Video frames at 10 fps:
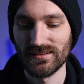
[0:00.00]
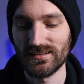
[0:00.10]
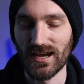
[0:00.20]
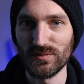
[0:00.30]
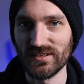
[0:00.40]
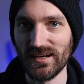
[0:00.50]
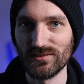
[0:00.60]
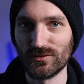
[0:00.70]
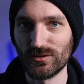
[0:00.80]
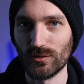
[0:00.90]
time
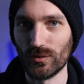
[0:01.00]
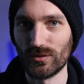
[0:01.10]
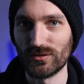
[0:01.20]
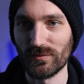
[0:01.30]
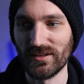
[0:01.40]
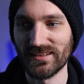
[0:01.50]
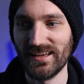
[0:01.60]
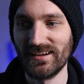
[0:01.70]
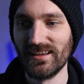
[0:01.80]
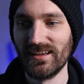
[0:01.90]
settings or something like that.